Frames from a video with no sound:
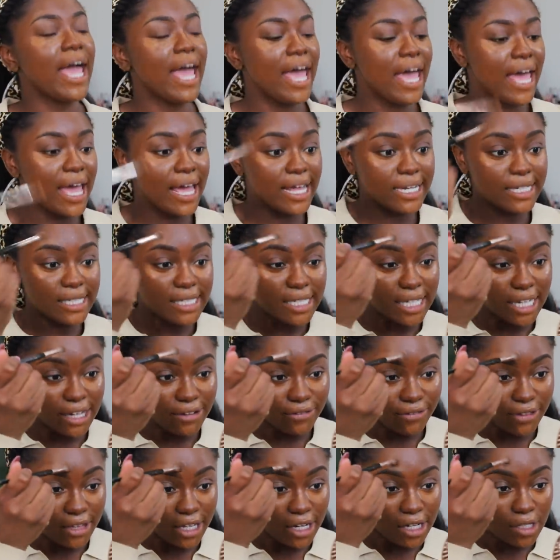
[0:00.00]
And
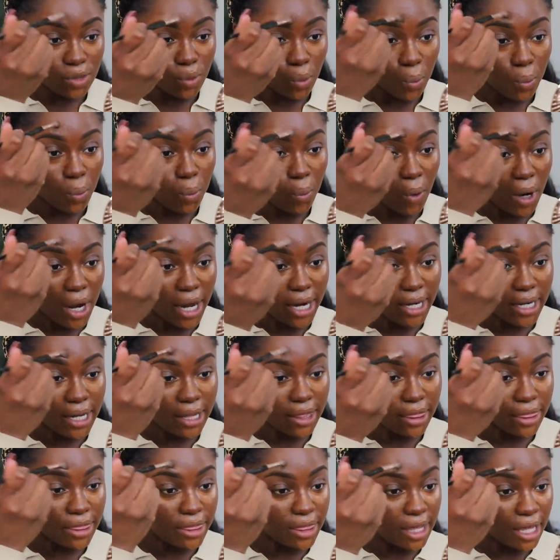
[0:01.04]
if there's one
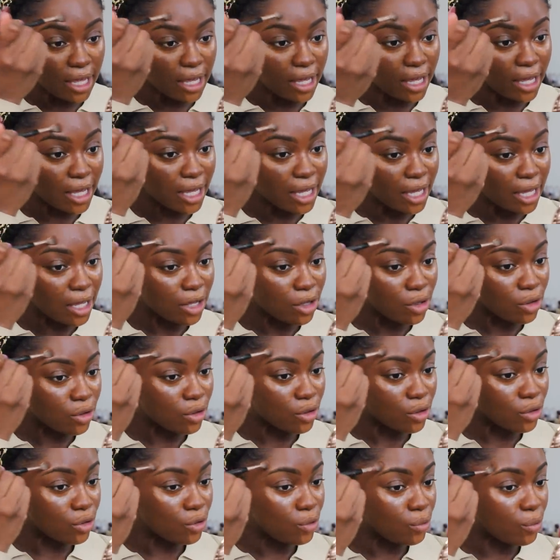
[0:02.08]
thing
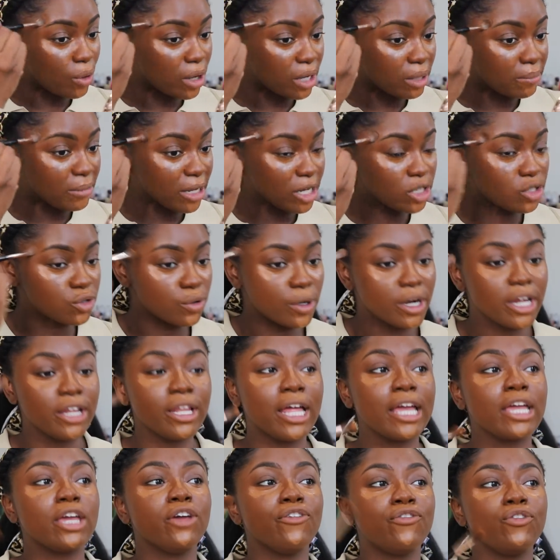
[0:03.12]
you want to make sure,
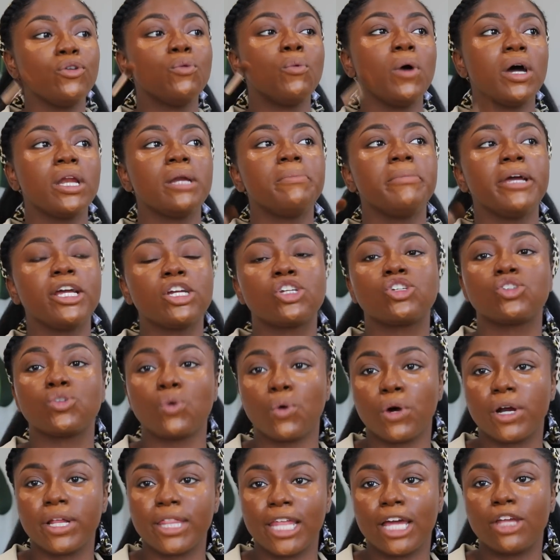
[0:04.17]
like if you want to make
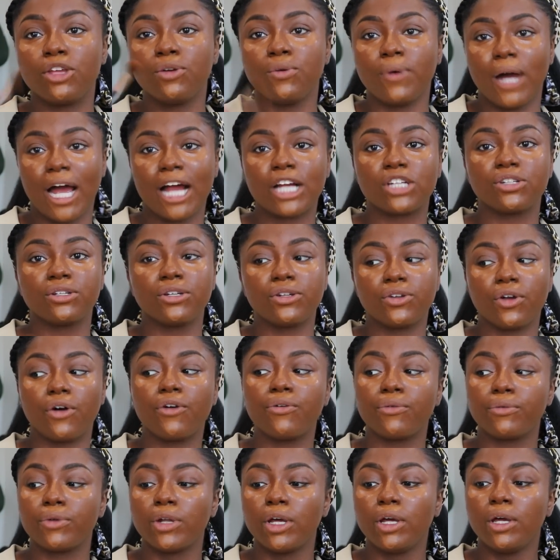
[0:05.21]
sure that you actually
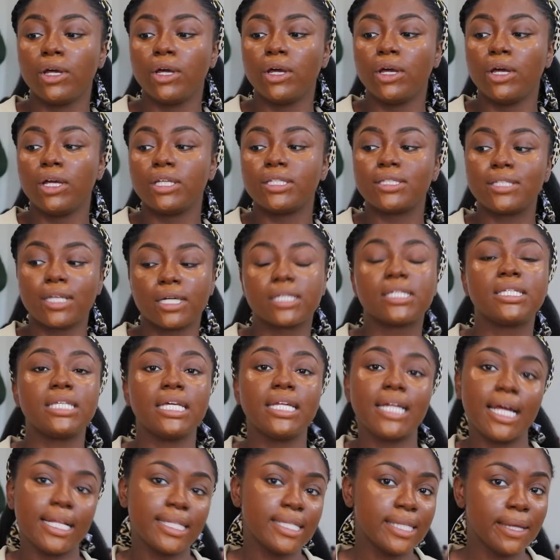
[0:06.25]
don't
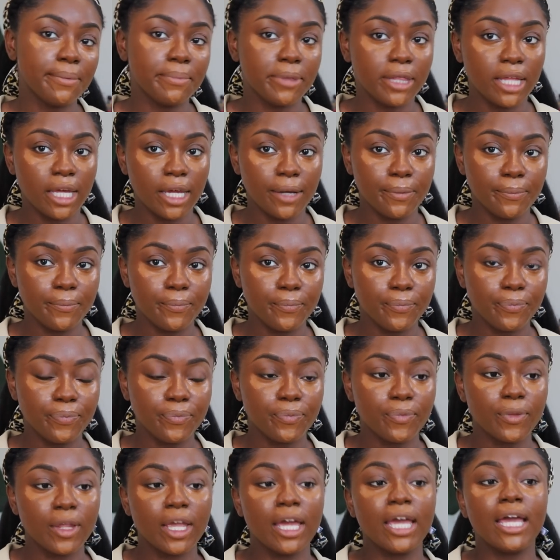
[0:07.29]
succeed at something,
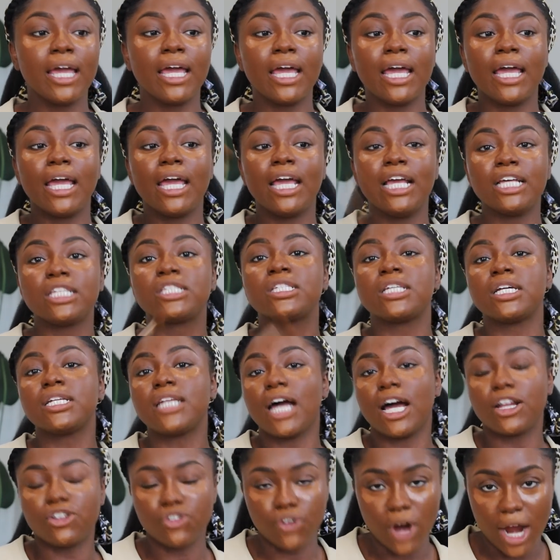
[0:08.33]
is to
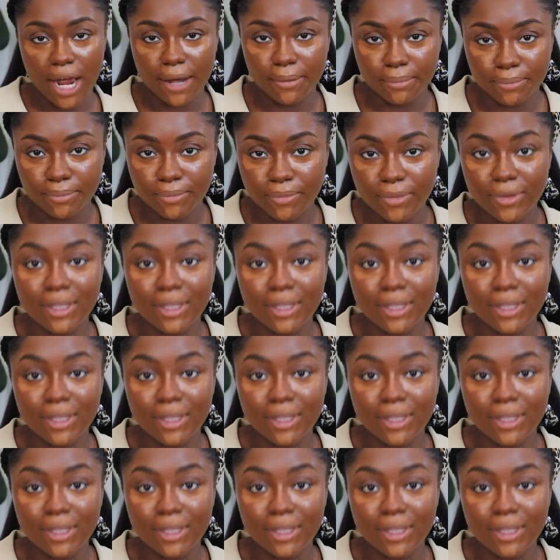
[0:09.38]
not try.